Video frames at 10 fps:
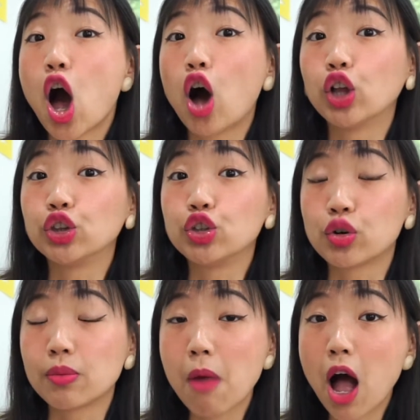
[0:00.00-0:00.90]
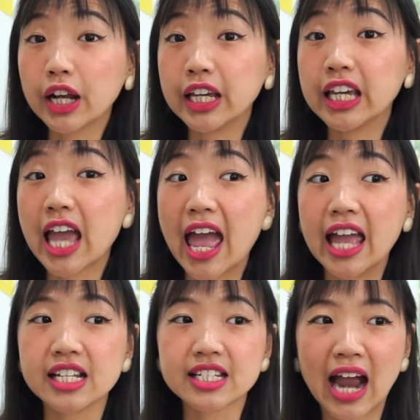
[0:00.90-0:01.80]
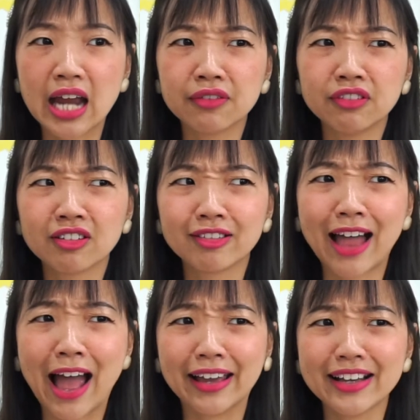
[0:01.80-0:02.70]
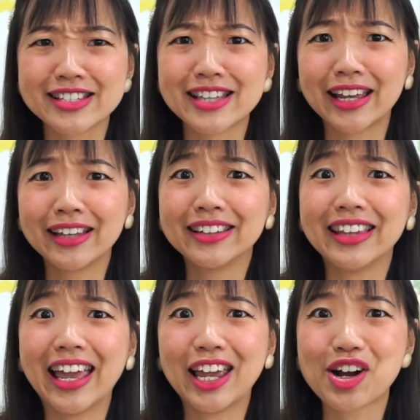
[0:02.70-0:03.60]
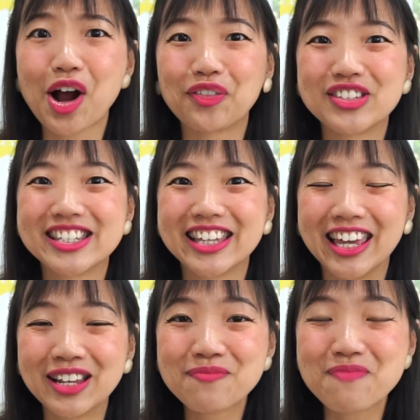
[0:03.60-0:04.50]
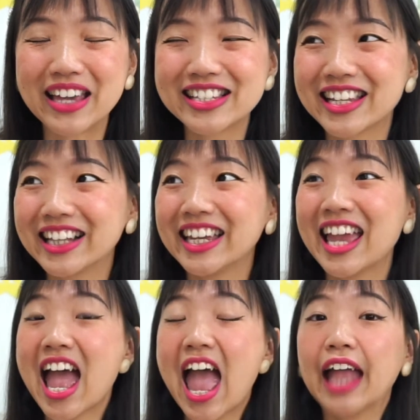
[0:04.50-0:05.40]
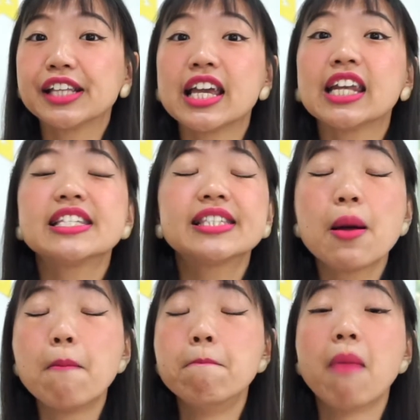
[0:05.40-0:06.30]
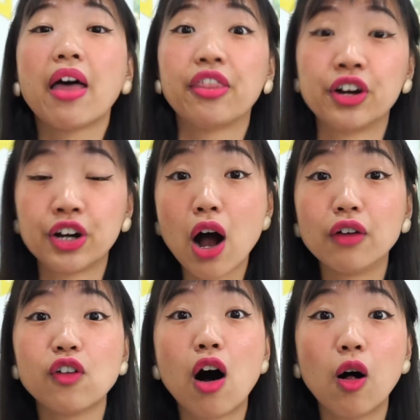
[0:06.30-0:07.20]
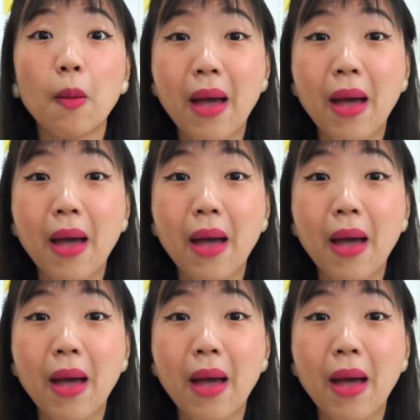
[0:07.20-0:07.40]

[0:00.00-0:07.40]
on your body and kind of look like a second layer of skin basically, and it is the mother of all